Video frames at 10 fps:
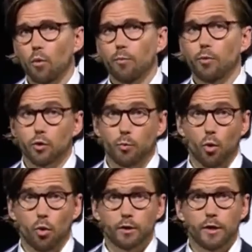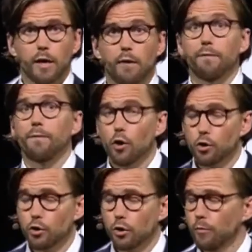support in a
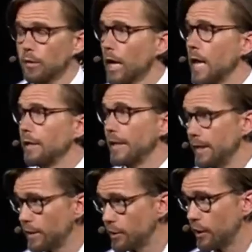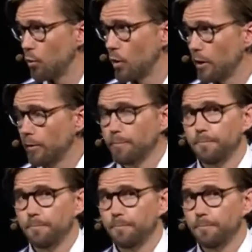faster and easier way.